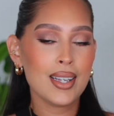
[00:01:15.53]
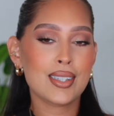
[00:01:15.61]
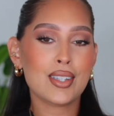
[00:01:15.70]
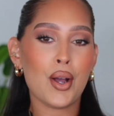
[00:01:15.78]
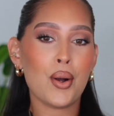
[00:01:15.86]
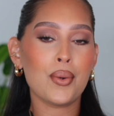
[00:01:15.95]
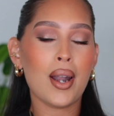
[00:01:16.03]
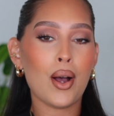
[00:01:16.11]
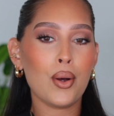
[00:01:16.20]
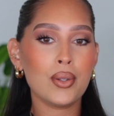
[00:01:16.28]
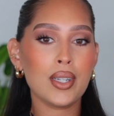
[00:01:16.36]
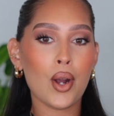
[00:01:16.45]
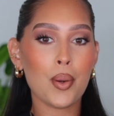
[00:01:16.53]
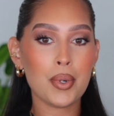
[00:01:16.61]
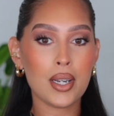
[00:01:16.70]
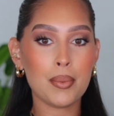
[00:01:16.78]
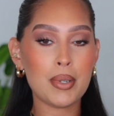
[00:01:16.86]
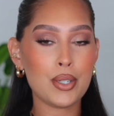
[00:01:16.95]
So not only are we
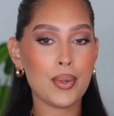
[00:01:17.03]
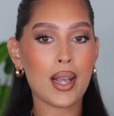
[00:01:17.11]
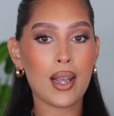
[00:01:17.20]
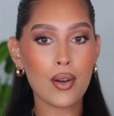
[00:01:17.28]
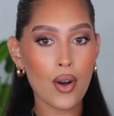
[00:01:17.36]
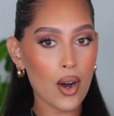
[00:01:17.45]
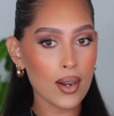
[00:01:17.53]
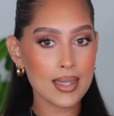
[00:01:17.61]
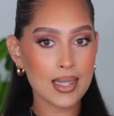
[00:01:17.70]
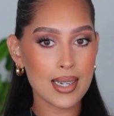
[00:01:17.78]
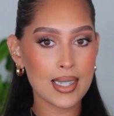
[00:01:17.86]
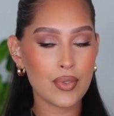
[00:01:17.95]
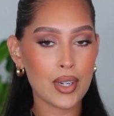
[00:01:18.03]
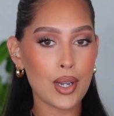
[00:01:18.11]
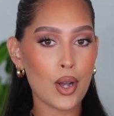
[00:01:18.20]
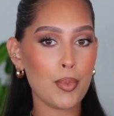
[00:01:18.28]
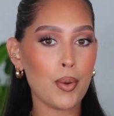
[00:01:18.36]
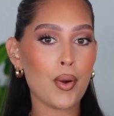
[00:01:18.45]
gonna be doing a haul in today's
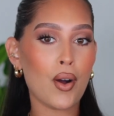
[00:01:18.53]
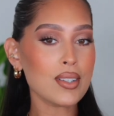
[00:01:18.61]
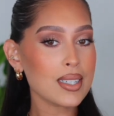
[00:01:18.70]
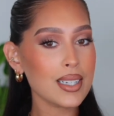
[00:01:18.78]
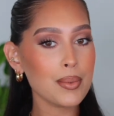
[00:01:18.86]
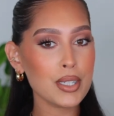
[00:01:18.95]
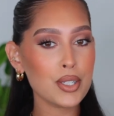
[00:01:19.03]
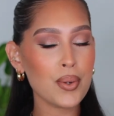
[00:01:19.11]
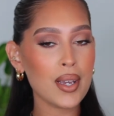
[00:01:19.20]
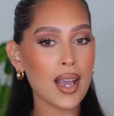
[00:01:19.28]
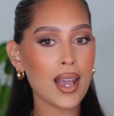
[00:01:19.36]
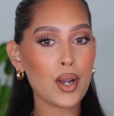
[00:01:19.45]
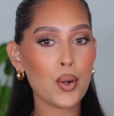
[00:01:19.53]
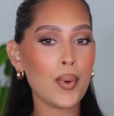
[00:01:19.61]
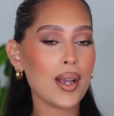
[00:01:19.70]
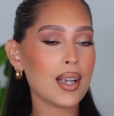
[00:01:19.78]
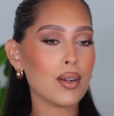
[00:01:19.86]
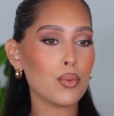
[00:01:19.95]
video, but we're also gonna be doing a
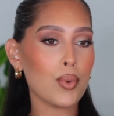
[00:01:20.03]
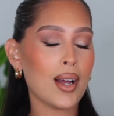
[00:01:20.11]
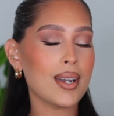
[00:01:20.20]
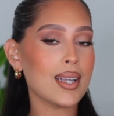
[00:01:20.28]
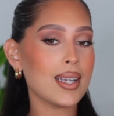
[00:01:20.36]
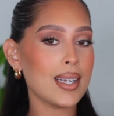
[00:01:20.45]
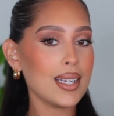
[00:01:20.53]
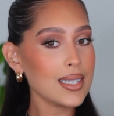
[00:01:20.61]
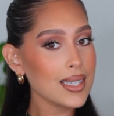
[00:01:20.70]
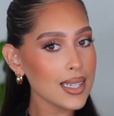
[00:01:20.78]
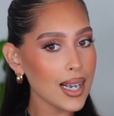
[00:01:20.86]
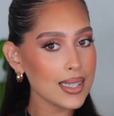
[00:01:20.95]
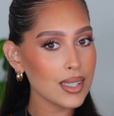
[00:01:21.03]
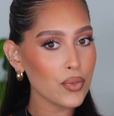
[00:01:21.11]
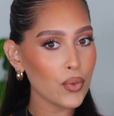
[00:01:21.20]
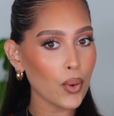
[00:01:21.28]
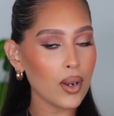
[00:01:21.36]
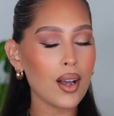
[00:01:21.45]
quick run inside
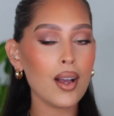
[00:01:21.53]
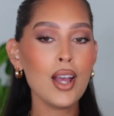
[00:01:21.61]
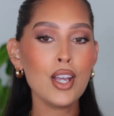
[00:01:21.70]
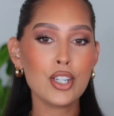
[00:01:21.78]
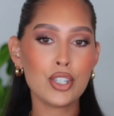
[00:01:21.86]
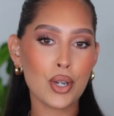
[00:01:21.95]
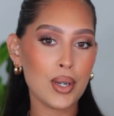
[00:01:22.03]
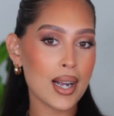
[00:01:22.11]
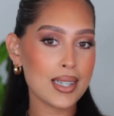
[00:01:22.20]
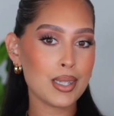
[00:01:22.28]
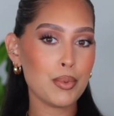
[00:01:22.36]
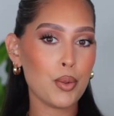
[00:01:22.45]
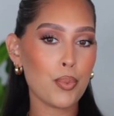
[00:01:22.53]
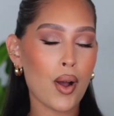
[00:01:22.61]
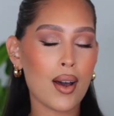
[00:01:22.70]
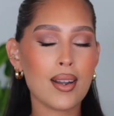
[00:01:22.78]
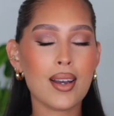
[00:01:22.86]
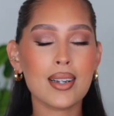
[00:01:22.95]
Sephora, show you guys some new
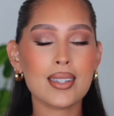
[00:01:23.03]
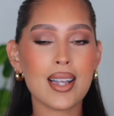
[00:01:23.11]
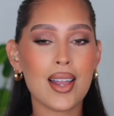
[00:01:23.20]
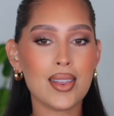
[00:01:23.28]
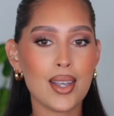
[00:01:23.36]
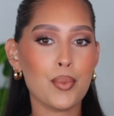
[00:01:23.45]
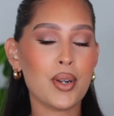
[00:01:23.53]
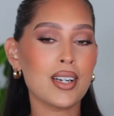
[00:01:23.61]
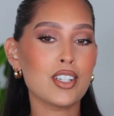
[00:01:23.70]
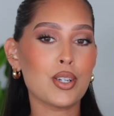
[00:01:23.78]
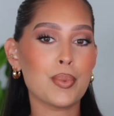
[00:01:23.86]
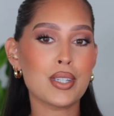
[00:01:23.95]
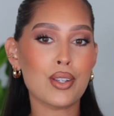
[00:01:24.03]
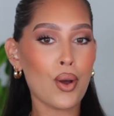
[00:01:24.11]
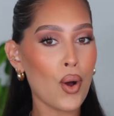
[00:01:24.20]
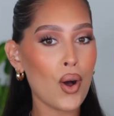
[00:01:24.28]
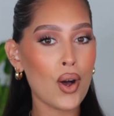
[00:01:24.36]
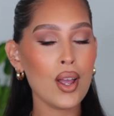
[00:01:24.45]
products, and then we're gonna jump into the
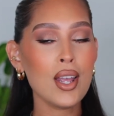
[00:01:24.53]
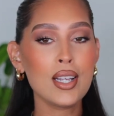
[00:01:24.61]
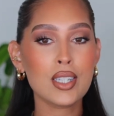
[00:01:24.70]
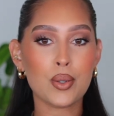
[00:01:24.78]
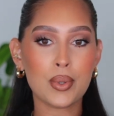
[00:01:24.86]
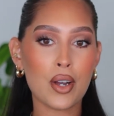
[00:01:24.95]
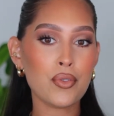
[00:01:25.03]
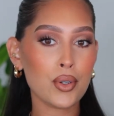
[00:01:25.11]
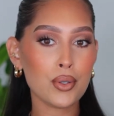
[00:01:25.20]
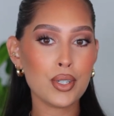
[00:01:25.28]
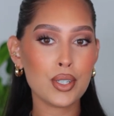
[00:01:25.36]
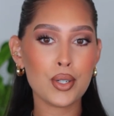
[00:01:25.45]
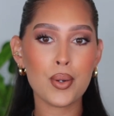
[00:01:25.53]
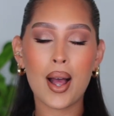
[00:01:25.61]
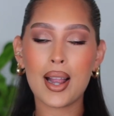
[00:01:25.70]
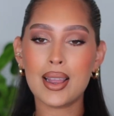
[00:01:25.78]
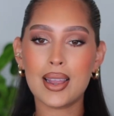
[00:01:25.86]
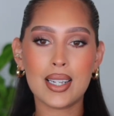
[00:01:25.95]
haul. So without further ado,
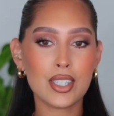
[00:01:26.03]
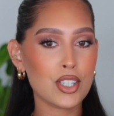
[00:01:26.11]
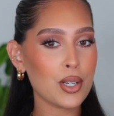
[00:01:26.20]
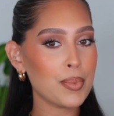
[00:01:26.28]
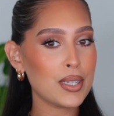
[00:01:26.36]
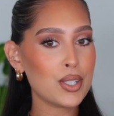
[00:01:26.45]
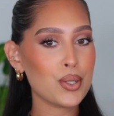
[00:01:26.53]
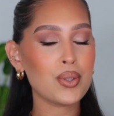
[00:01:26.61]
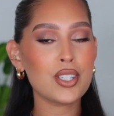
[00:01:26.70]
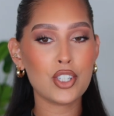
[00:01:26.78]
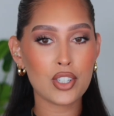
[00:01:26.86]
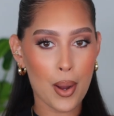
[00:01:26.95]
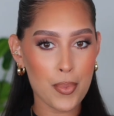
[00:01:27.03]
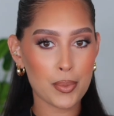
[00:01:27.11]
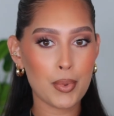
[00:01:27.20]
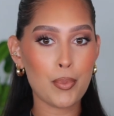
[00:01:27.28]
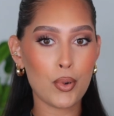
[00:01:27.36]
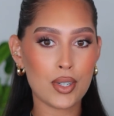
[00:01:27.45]
let's jump into the shop
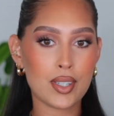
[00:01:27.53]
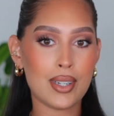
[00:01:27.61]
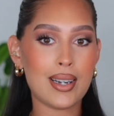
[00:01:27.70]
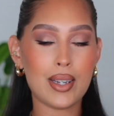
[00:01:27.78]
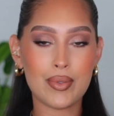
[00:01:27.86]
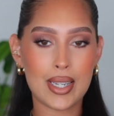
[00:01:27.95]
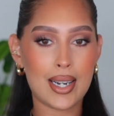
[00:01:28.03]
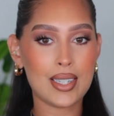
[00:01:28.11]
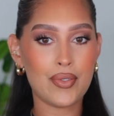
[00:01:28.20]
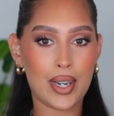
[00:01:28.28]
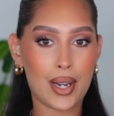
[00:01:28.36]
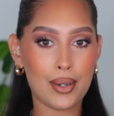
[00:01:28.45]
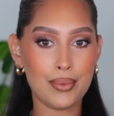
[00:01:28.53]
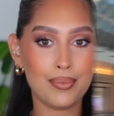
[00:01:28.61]
with me portion of today's video.